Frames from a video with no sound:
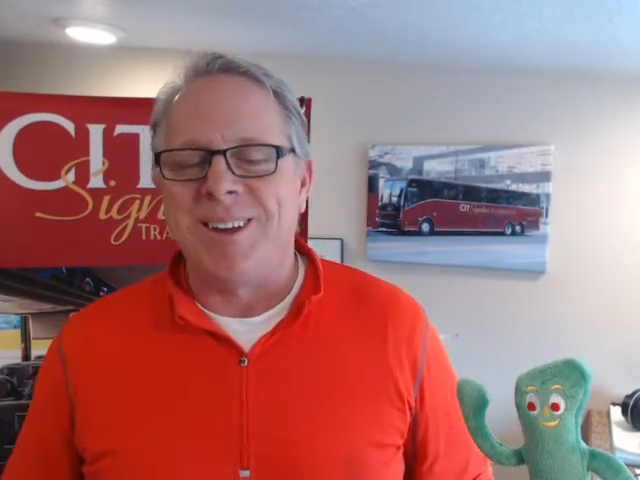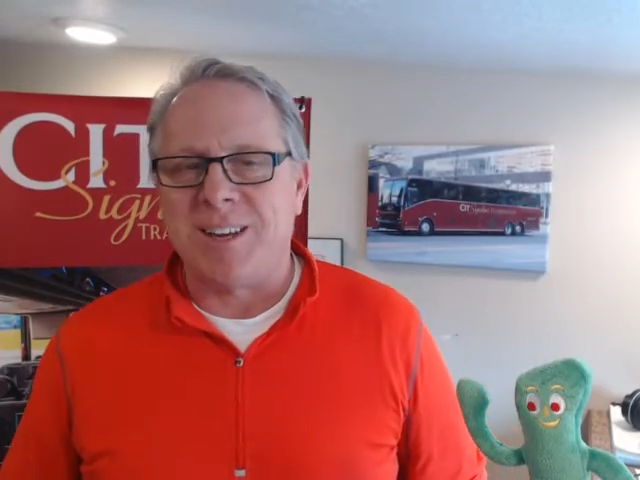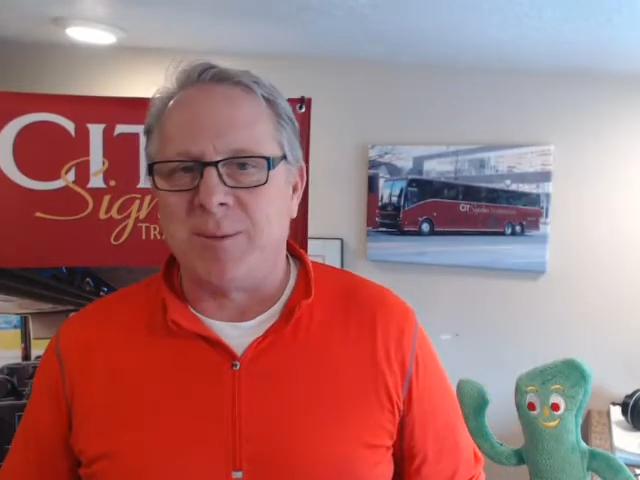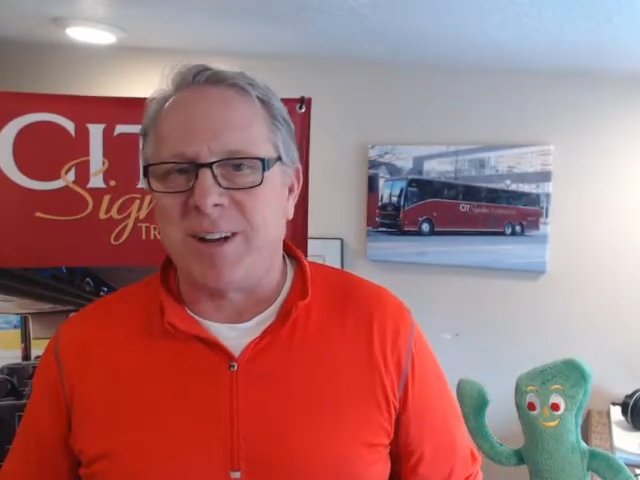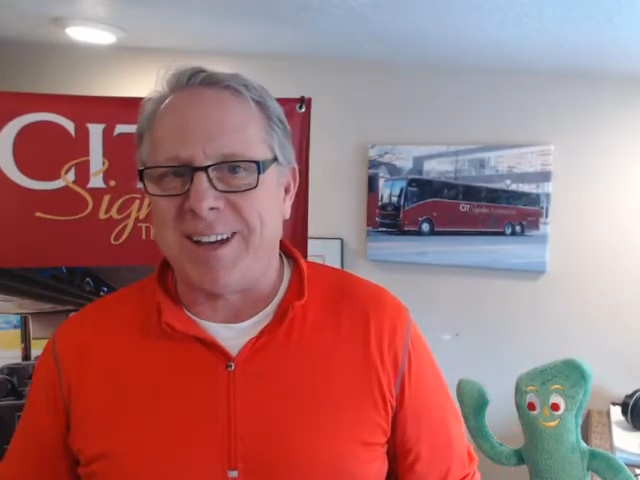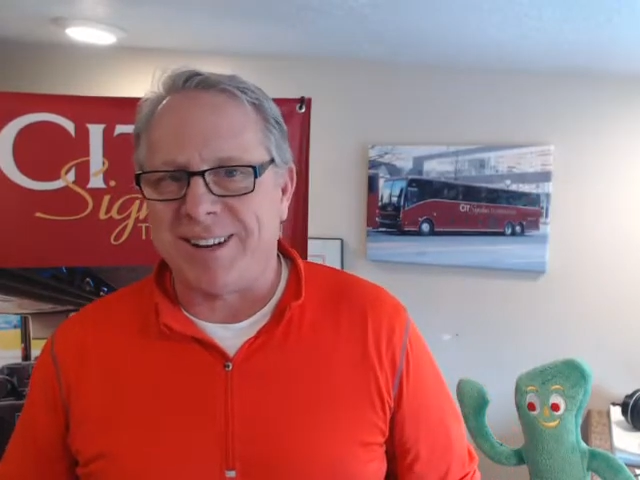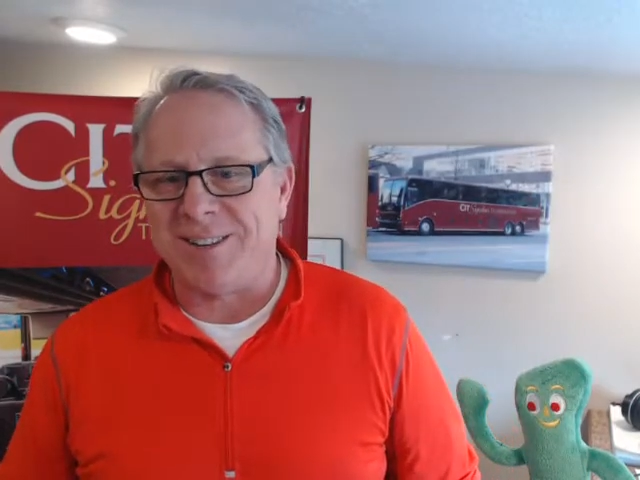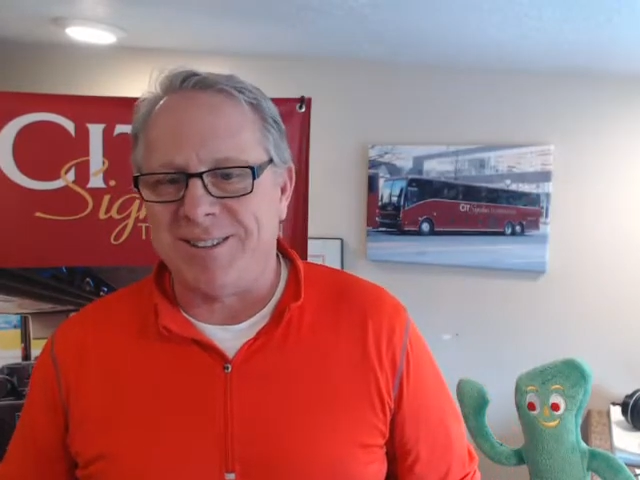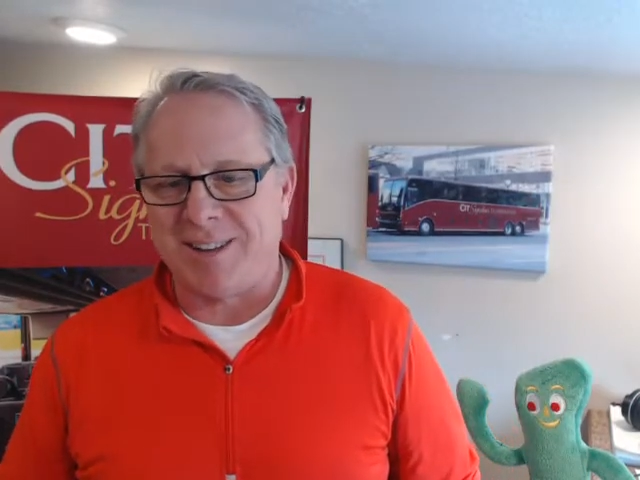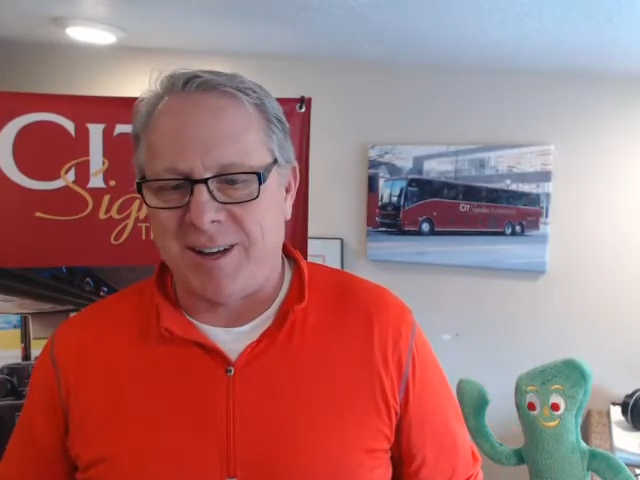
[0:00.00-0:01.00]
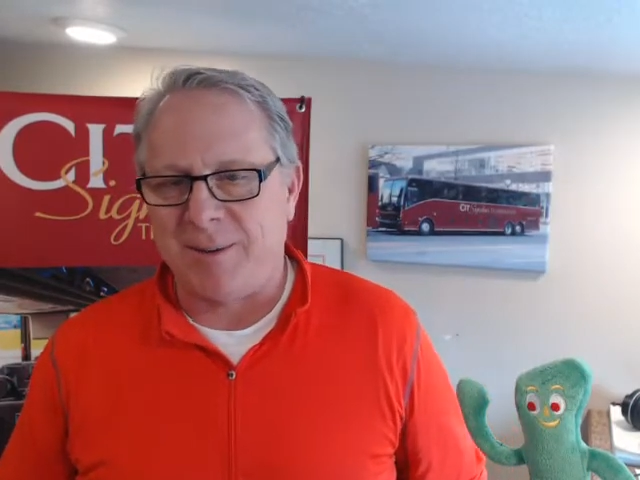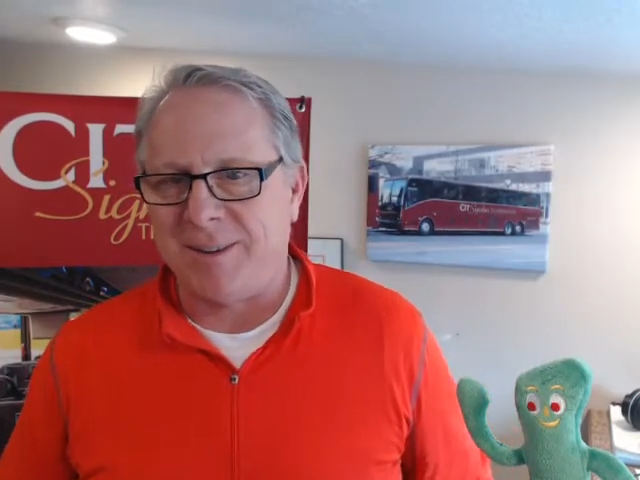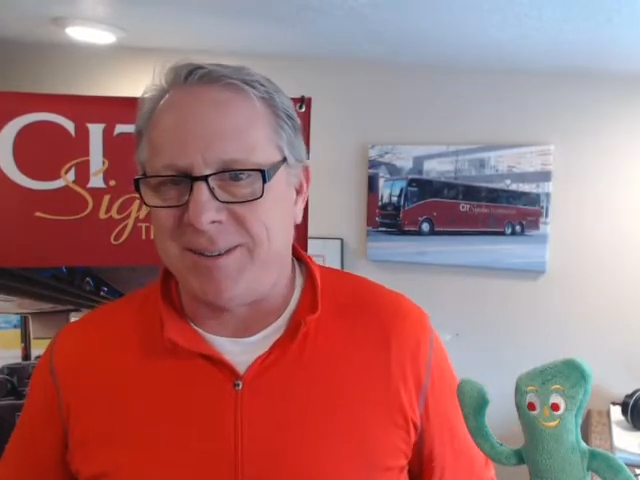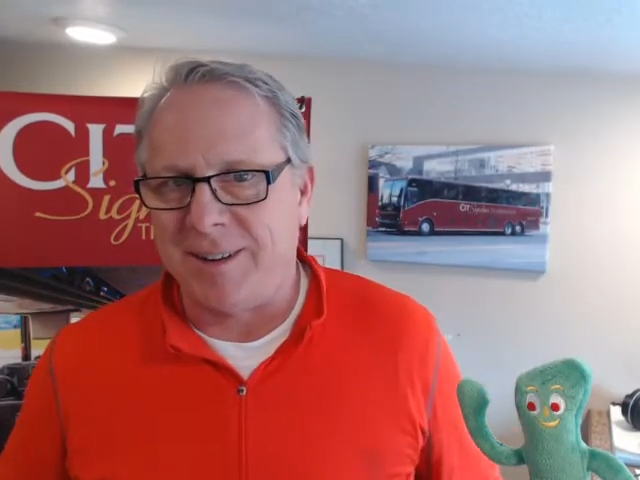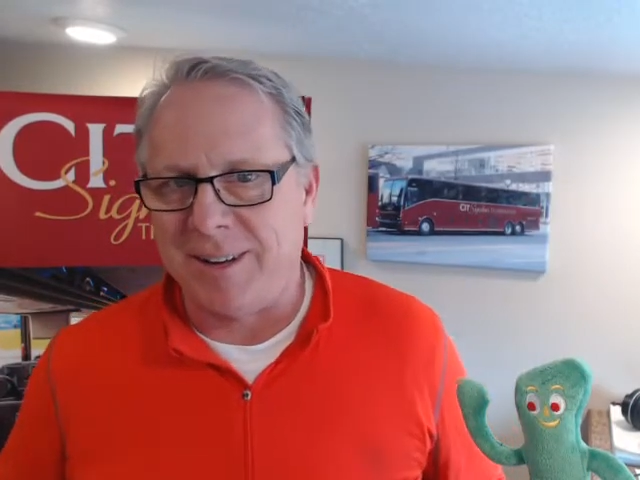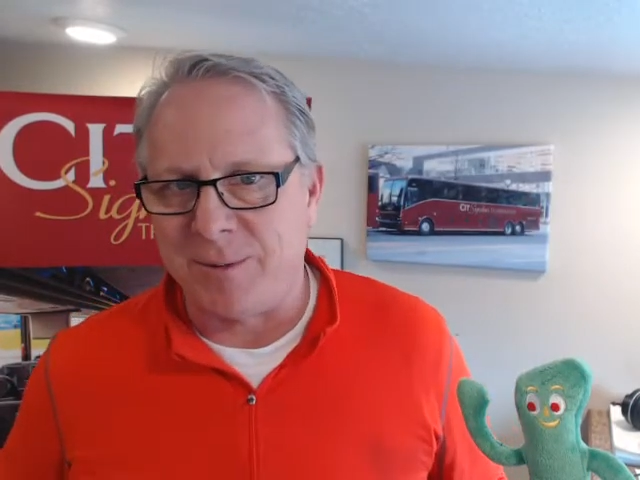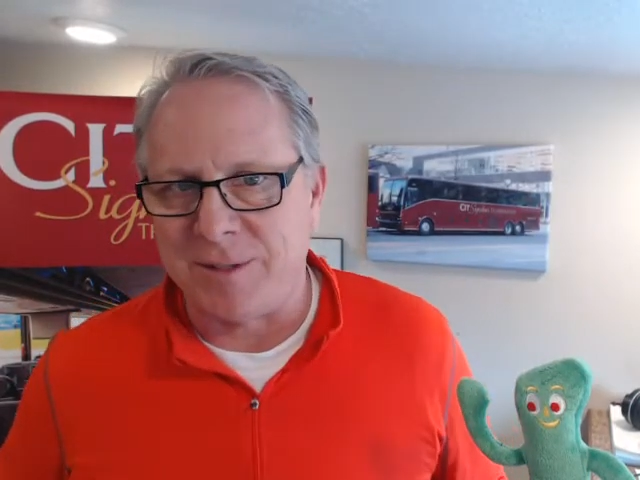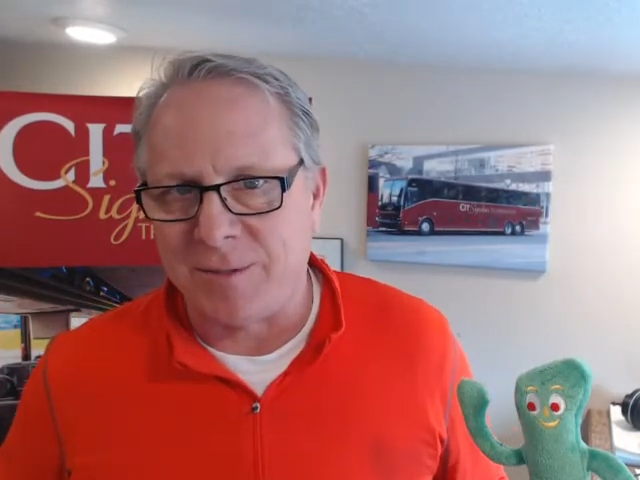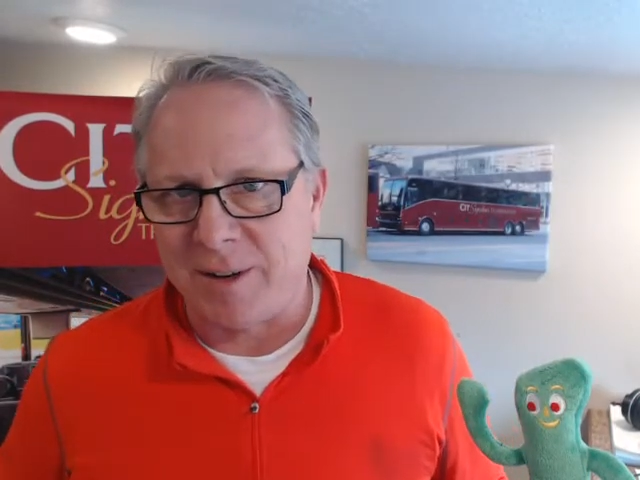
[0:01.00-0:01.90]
Kim and I had a good time, and it was